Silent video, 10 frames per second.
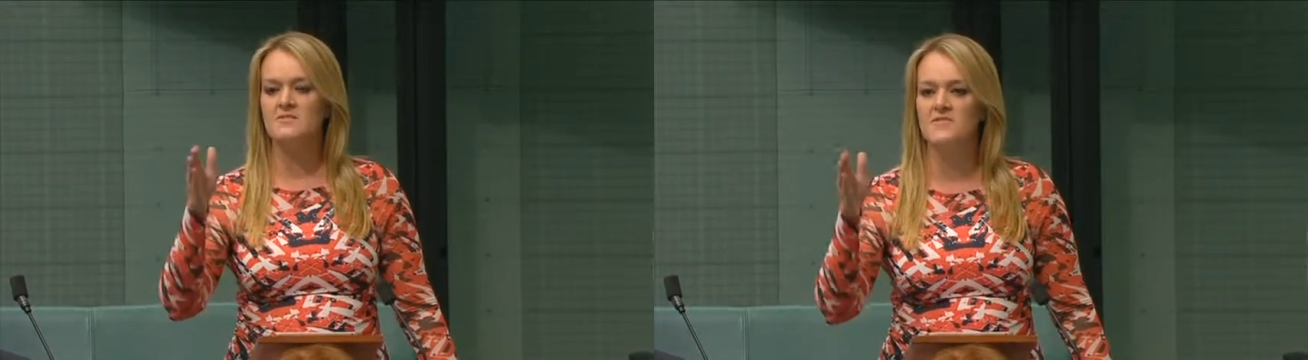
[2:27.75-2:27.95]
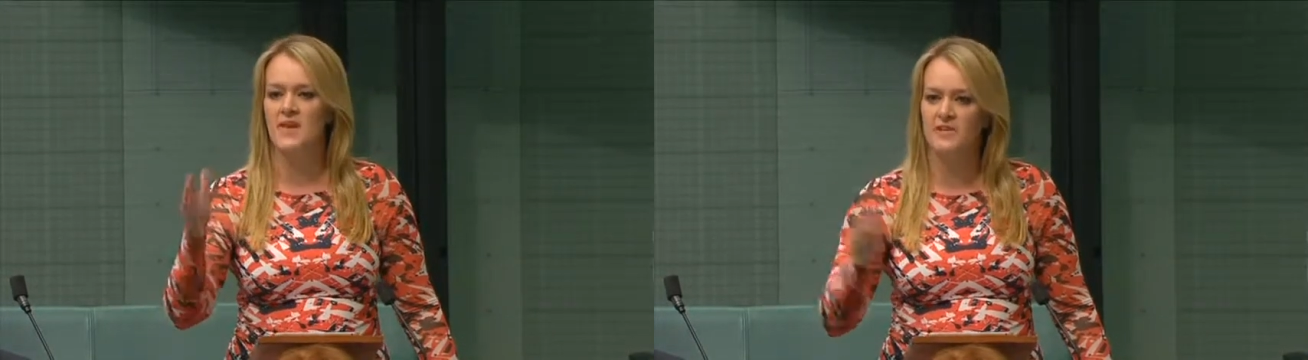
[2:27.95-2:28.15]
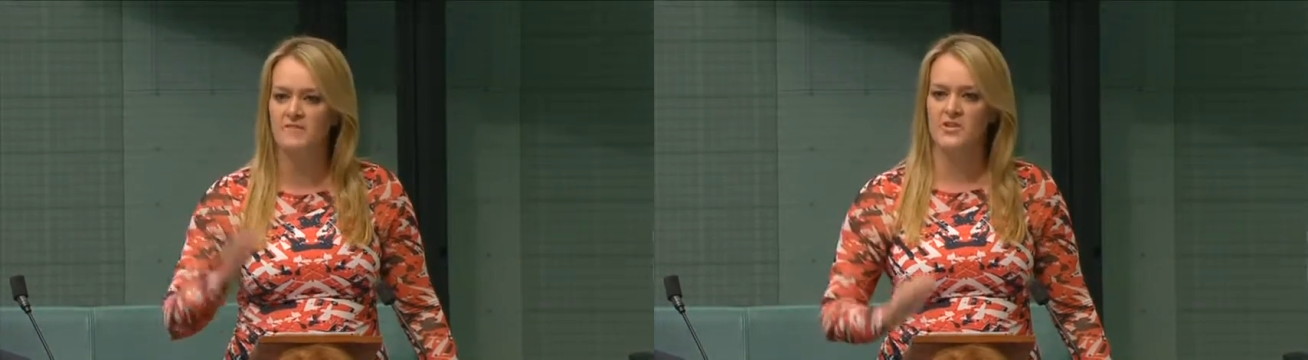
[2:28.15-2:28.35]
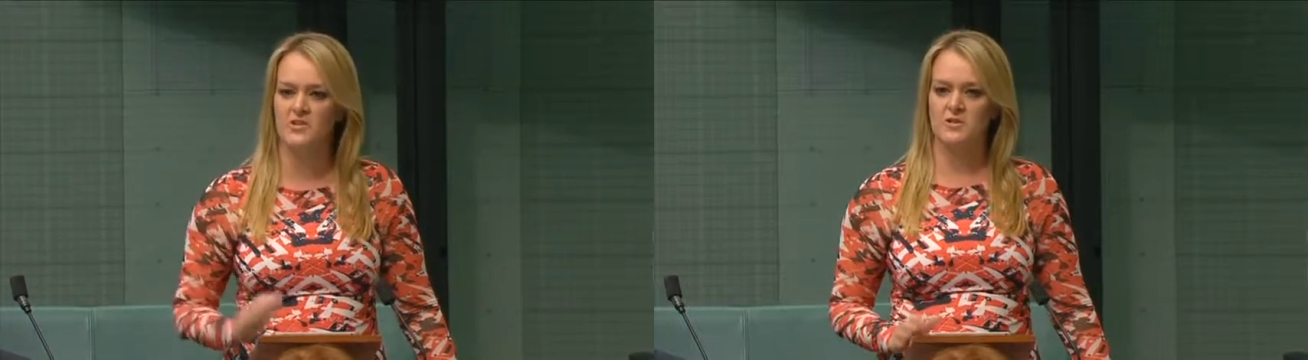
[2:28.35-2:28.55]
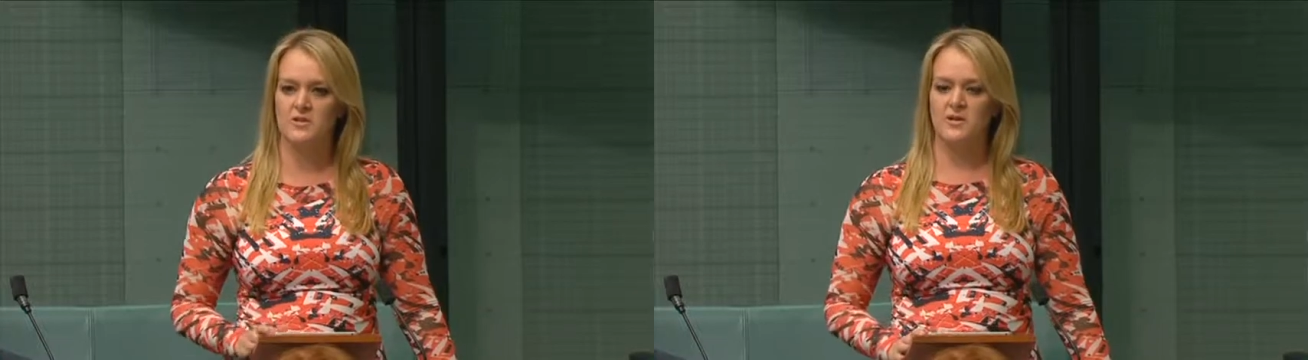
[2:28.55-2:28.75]
their
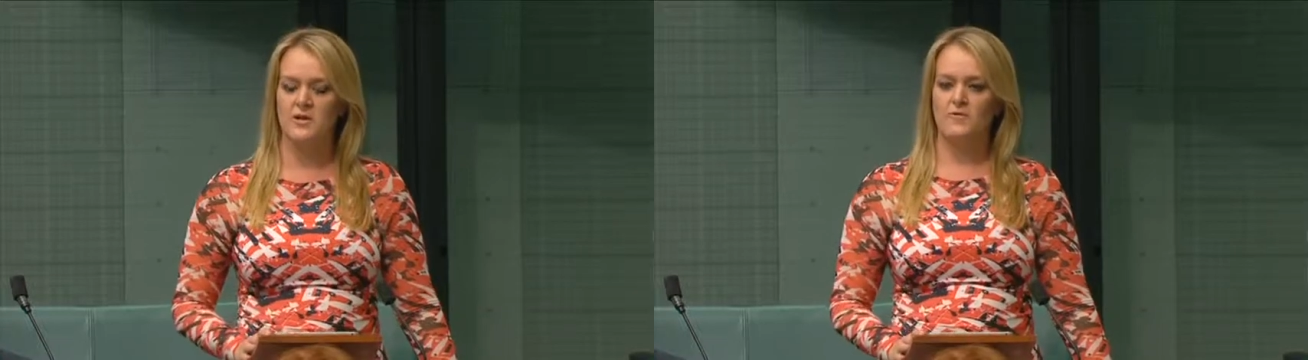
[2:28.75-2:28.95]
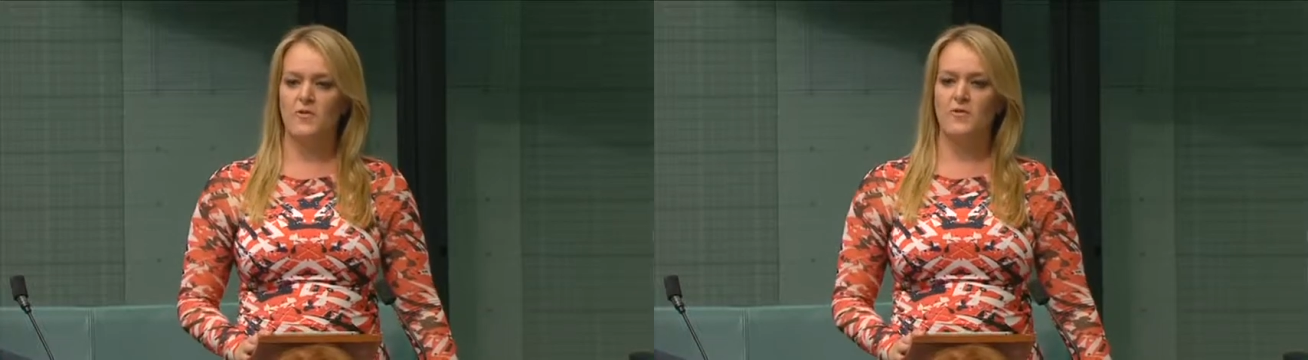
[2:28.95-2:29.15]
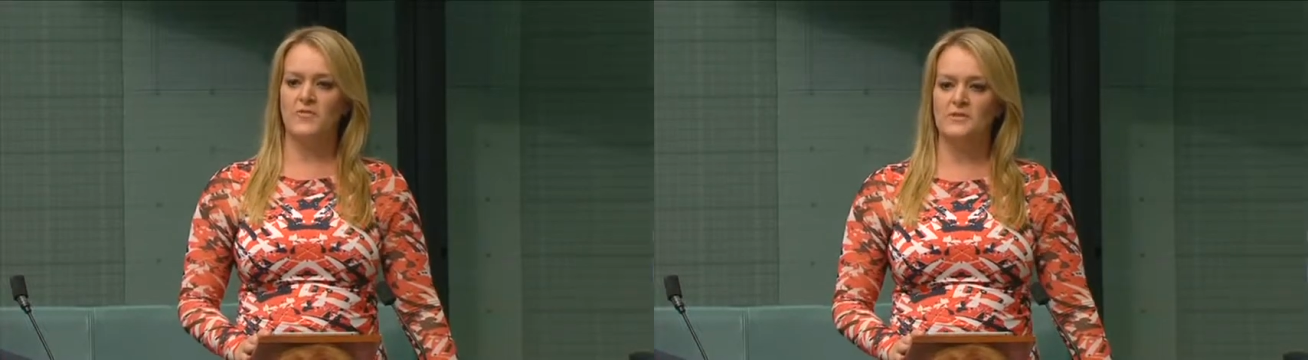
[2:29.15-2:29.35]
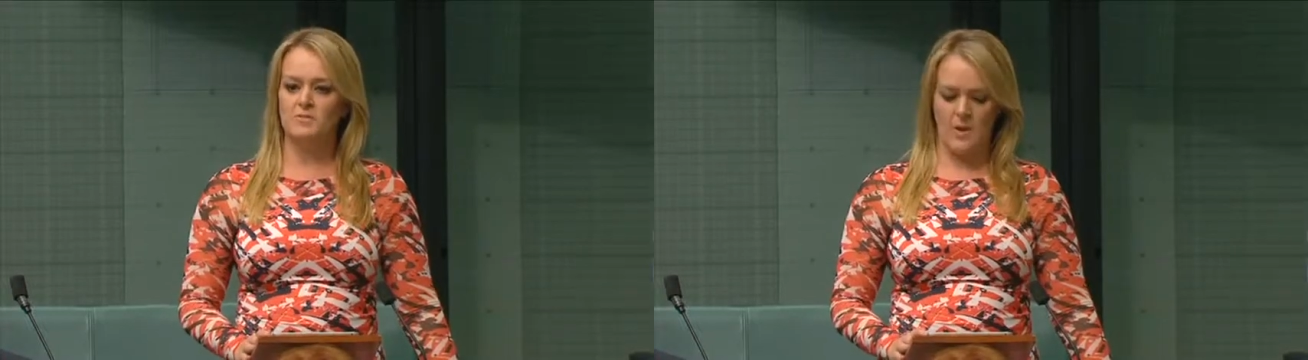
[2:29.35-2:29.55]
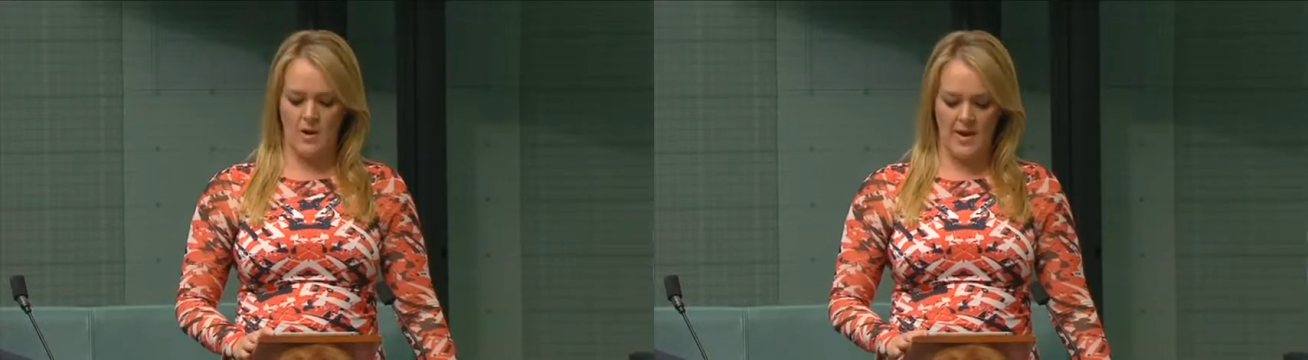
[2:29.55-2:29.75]
vision for these
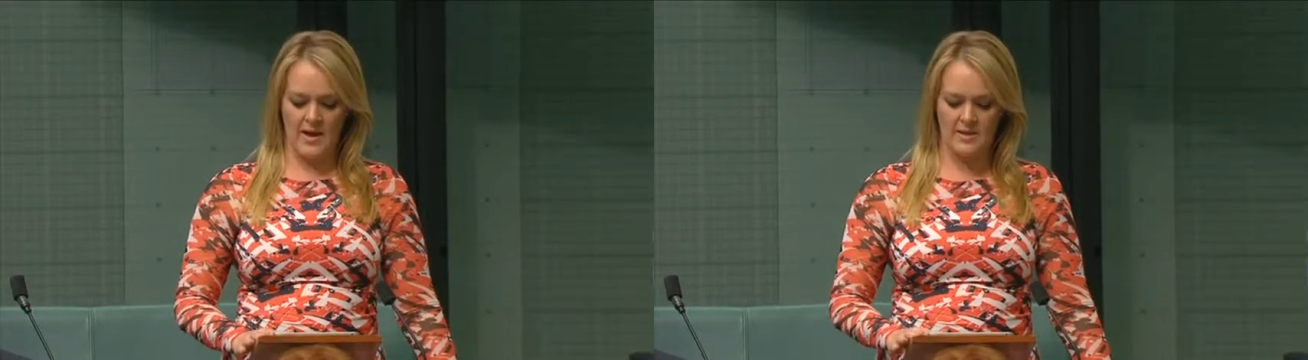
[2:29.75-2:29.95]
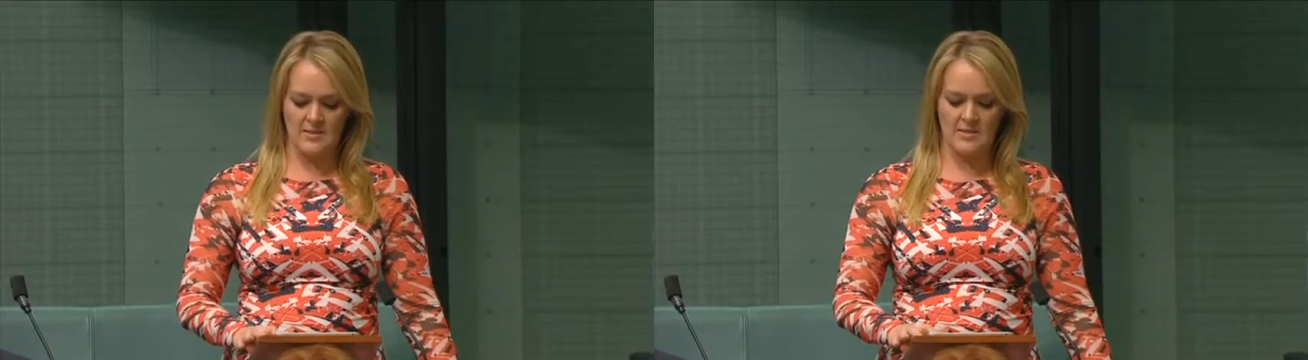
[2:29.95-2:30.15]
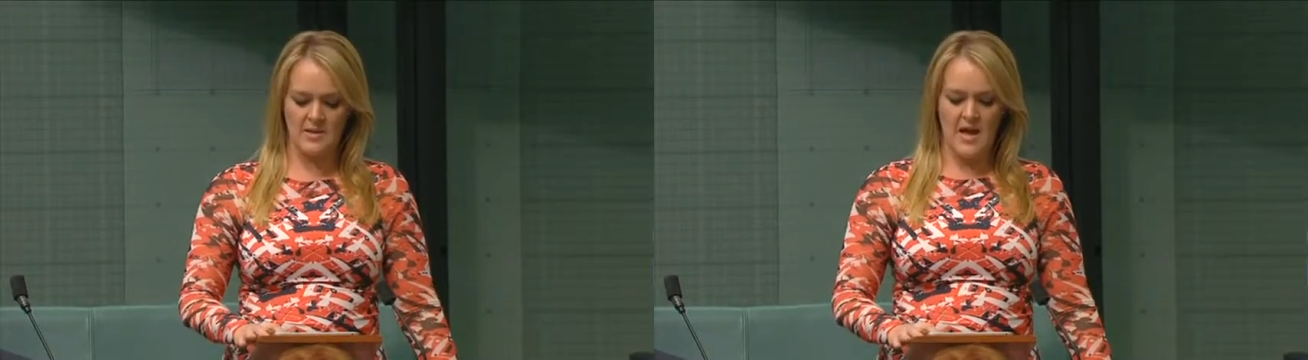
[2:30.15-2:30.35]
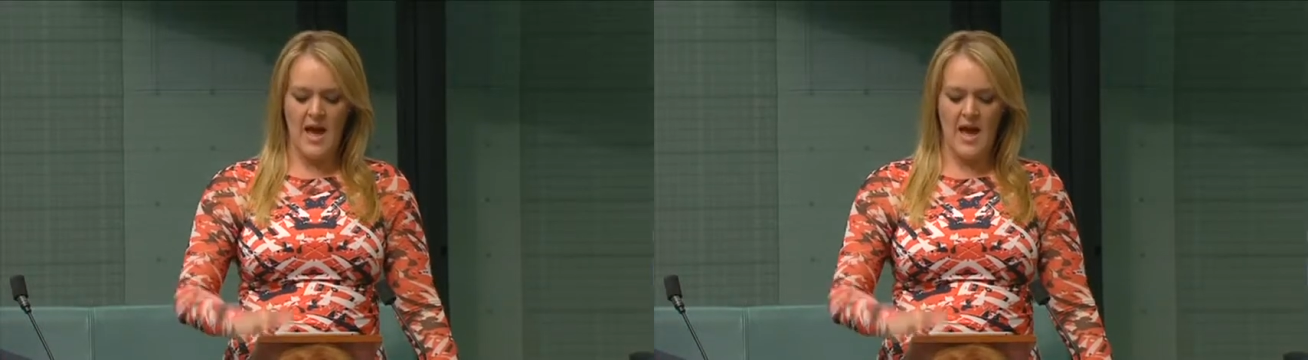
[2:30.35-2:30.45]
blowouts.